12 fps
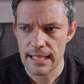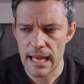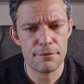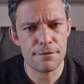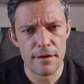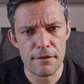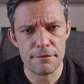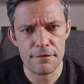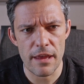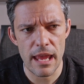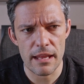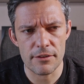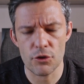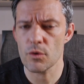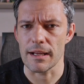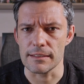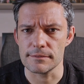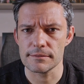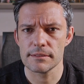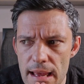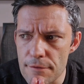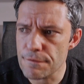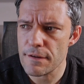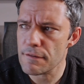And Faf and Duan.
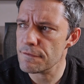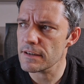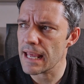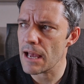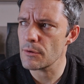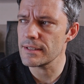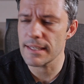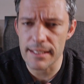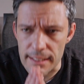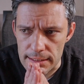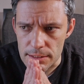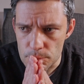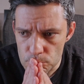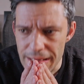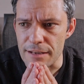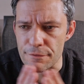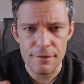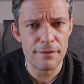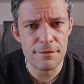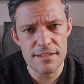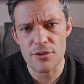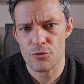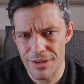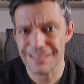And Faf and Cowan Dickey. Man, Faf
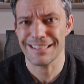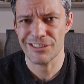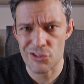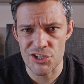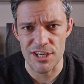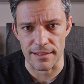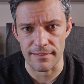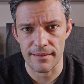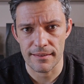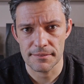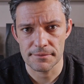is a real little shit.